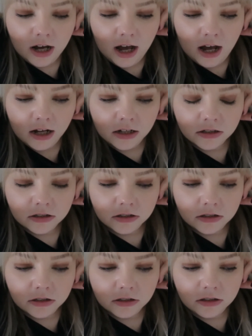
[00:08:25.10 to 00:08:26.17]

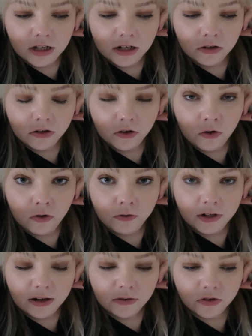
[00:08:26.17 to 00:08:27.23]
And then I'm going to
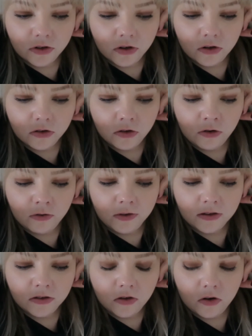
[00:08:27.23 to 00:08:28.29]
hoover downstairs, hoover
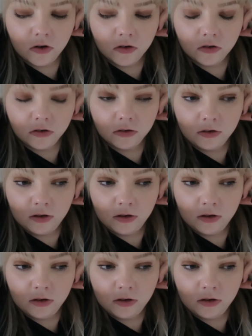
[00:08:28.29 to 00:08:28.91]
the stairs,